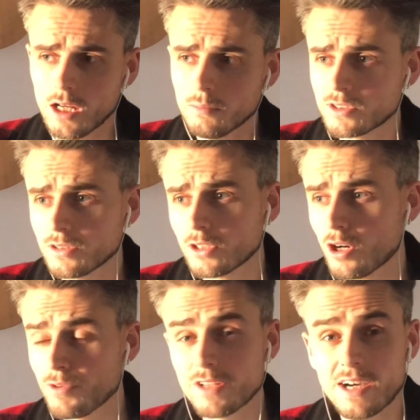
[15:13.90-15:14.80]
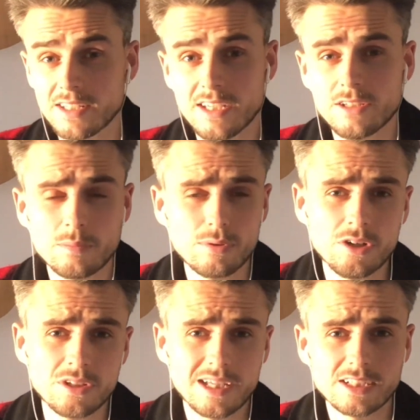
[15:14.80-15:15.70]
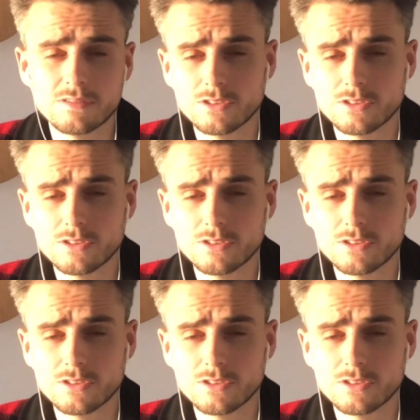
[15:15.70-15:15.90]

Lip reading: So they got rid of our year, and they brought in the likes of